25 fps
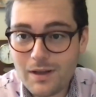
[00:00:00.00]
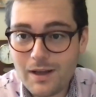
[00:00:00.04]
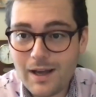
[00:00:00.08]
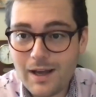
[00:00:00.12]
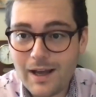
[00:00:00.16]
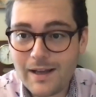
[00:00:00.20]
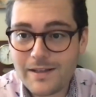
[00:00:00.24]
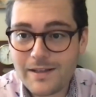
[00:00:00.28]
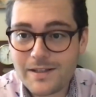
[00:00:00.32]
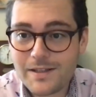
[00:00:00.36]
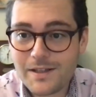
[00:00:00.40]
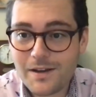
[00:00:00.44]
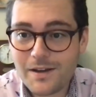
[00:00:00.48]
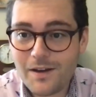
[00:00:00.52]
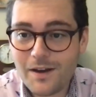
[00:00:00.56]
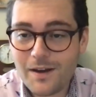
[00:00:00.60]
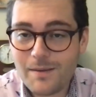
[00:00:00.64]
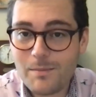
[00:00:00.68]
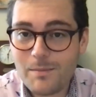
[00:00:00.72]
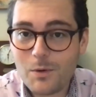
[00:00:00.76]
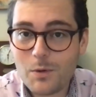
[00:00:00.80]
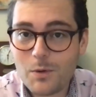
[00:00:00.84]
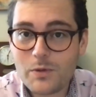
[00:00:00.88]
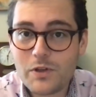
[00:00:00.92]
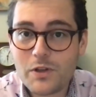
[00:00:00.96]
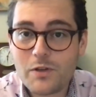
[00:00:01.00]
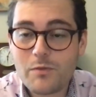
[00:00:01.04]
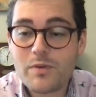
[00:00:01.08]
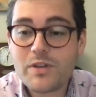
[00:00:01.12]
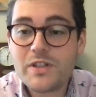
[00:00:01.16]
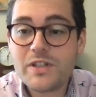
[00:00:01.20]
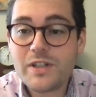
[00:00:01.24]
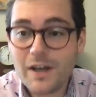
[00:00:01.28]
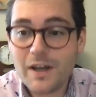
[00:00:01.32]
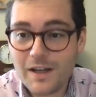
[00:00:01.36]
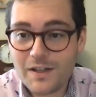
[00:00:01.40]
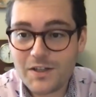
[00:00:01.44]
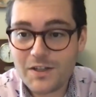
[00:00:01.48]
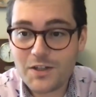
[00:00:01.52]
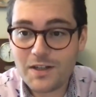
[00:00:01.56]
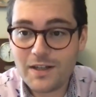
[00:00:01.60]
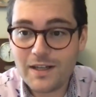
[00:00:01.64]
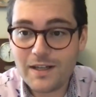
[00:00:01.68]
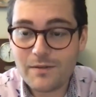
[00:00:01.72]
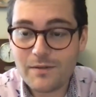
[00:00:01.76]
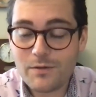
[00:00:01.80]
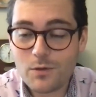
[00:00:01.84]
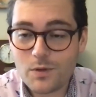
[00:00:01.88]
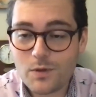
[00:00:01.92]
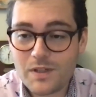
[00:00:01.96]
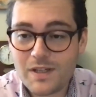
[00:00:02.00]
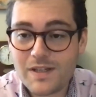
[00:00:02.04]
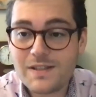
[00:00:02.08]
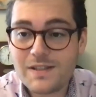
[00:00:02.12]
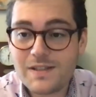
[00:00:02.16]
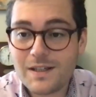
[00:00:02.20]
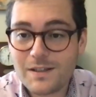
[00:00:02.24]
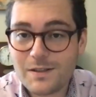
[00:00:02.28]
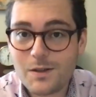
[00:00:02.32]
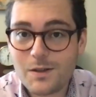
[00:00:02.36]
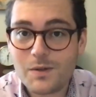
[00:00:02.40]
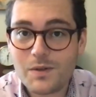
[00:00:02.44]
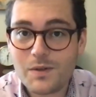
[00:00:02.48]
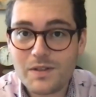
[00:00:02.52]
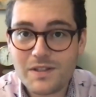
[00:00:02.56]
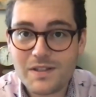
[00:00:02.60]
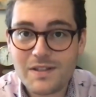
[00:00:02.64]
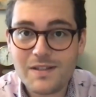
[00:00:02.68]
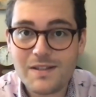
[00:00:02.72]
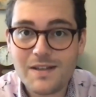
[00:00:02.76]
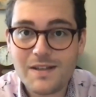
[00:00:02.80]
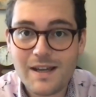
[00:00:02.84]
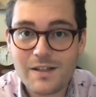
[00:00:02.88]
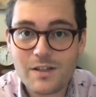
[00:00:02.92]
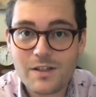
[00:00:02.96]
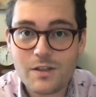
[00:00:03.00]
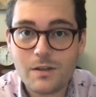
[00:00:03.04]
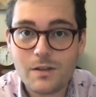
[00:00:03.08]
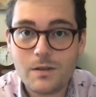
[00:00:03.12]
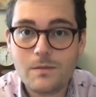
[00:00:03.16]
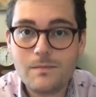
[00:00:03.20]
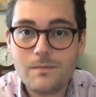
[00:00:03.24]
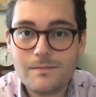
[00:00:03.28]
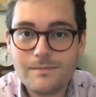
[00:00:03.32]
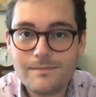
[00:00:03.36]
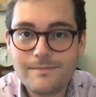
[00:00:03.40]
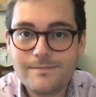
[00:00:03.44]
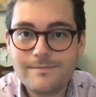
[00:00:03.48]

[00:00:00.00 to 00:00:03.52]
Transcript: and I'm also the research lead for Autistic Doctors International.